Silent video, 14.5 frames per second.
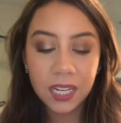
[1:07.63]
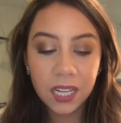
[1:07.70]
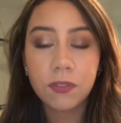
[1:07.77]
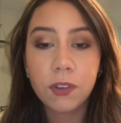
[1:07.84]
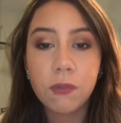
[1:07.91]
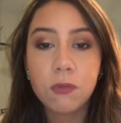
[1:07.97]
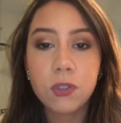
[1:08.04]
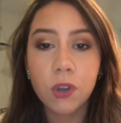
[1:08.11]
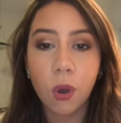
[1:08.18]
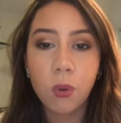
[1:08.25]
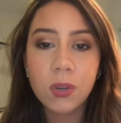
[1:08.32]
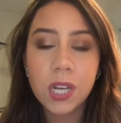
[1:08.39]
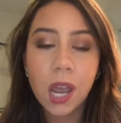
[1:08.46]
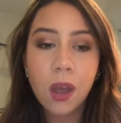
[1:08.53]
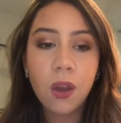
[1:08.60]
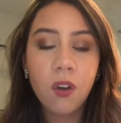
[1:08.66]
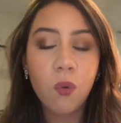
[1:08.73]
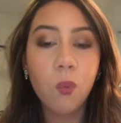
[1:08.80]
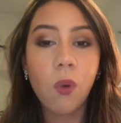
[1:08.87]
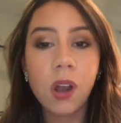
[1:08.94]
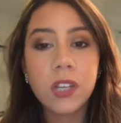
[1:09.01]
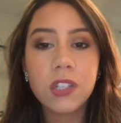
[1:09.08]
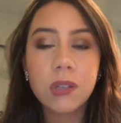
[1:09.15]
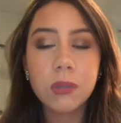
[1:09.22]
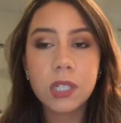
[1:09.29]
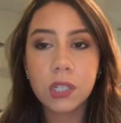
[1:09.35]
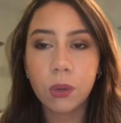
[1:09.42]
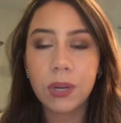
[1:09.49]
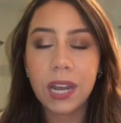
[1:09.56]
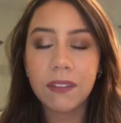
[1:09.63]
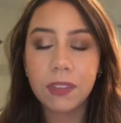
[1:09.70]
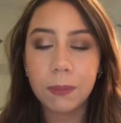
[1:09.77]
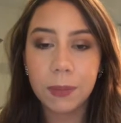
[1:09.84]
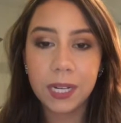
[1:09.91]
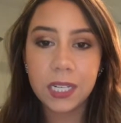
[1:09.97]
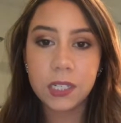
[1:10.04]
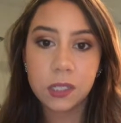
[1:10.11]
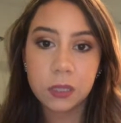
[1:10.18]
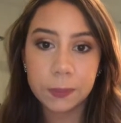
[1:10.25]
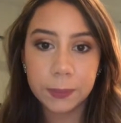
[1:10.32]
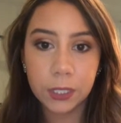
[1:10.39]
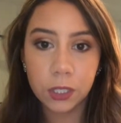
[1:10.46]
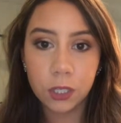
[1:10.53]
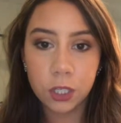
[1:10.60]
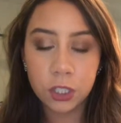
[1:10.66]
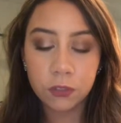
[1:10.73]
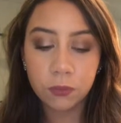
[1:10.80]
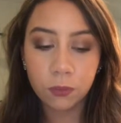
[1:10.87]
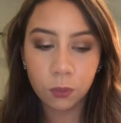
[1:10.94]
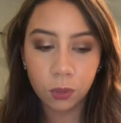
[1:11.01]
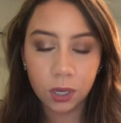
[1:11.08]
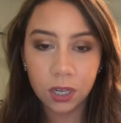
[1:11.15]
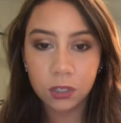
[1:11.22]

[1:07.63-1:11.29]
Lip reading: If you don't want to or don't have the money to splurge for